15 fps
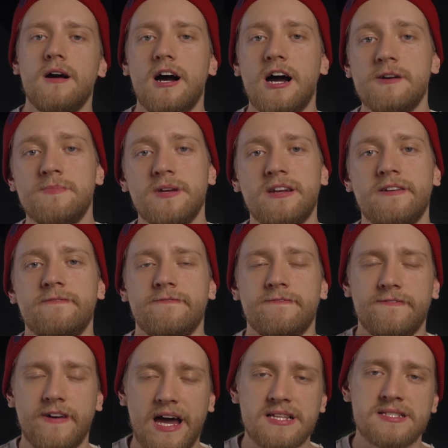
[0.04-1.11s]
I've been
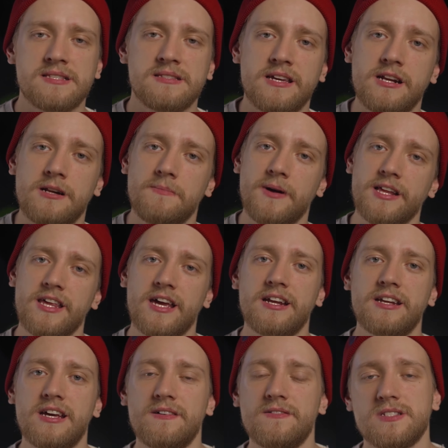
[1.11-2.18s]
fascinated by the
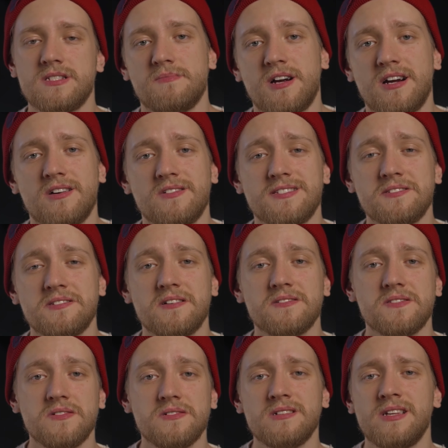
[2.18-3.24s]
idea of a smart house since I
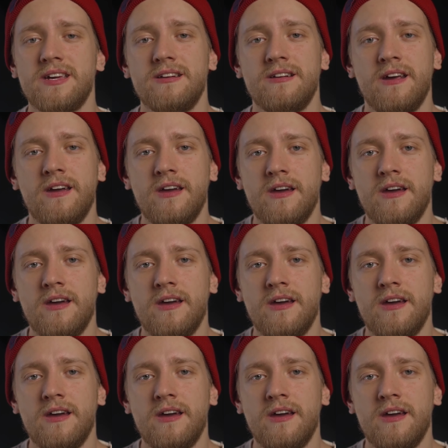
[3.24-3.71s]
was a little kid.